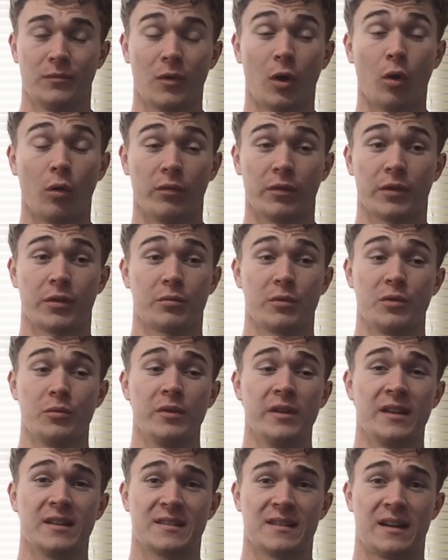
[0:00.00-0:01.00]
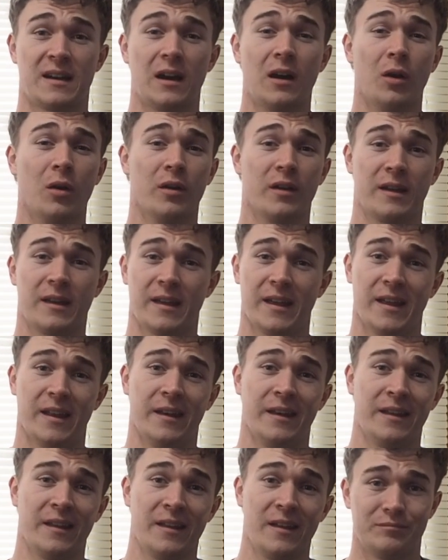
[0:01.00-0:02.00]
over 3 weeks now,
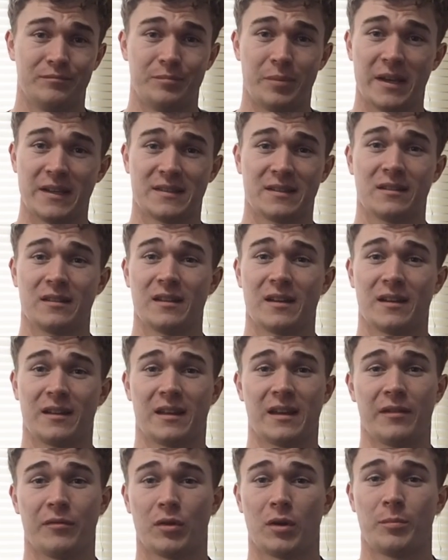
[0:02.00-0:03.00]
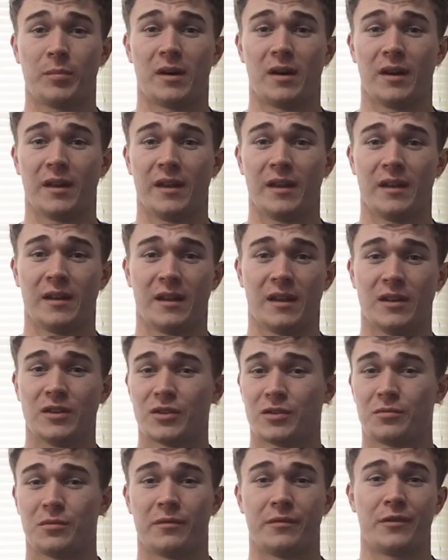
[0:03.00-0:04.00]
and basically I gave up on it and
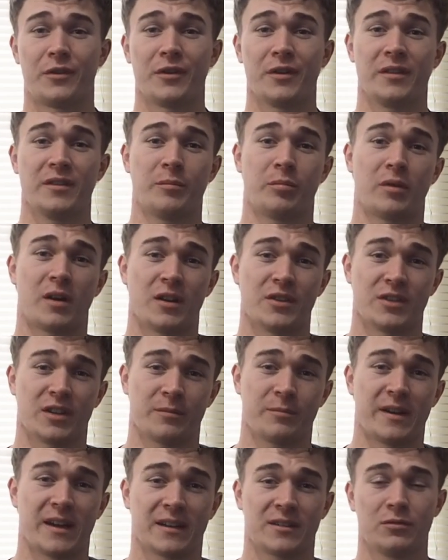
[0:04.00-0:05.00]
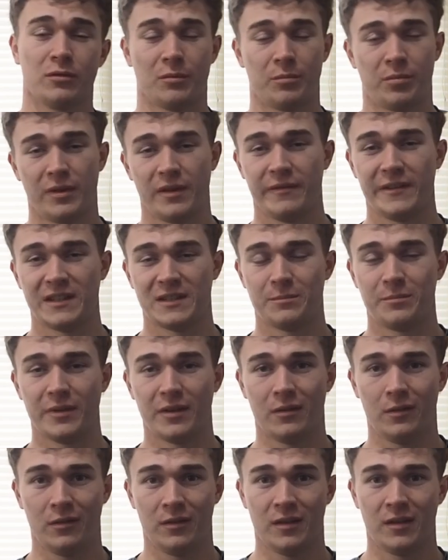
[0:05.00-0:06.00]
just reverted the project back to a previous
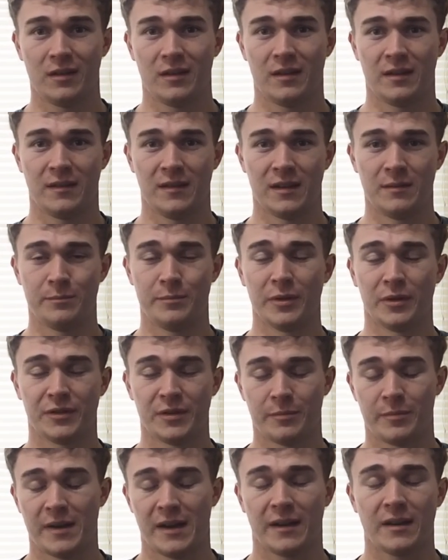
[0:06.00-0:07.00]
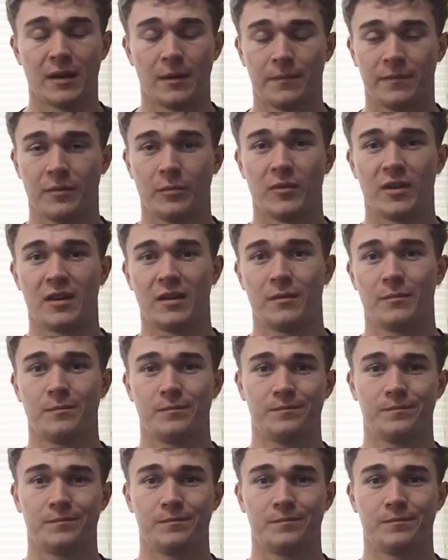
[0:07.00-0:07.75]
build and then built it back up from there.